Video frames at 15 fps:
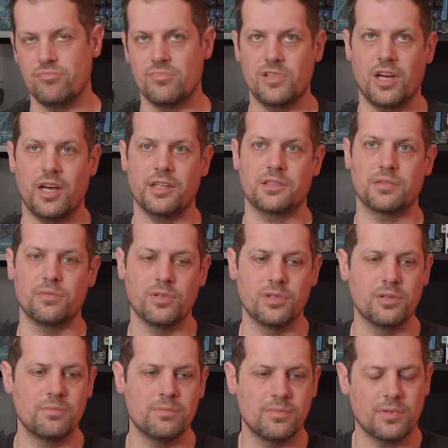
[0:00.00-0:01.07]
nice
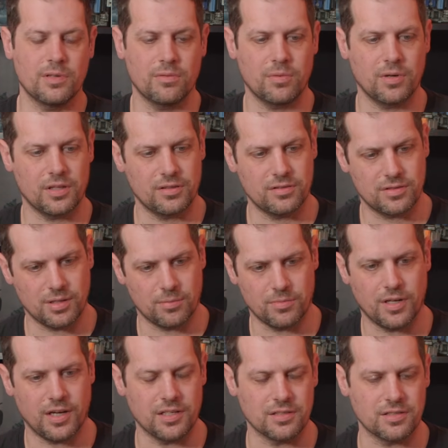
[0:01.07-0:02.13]
room with some
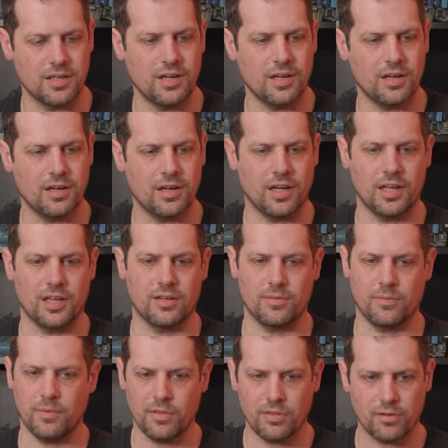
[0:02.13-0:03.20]
nice gear,
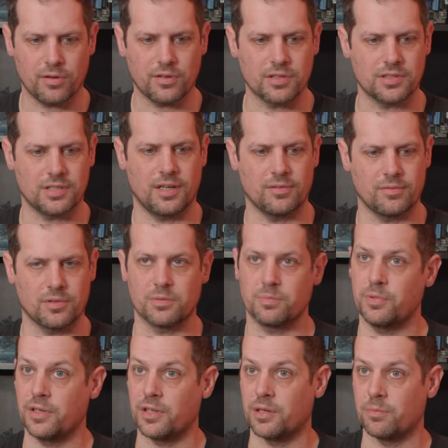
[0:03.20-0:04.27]
and we thought the sound was
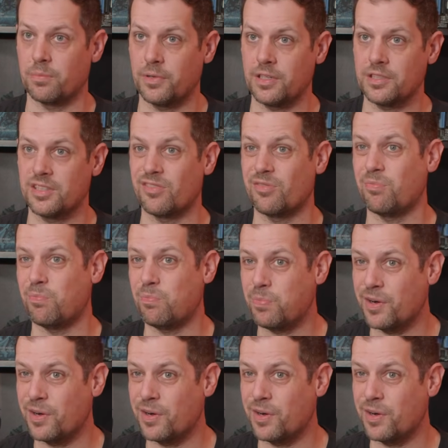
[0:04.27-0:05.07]
pretty impressive,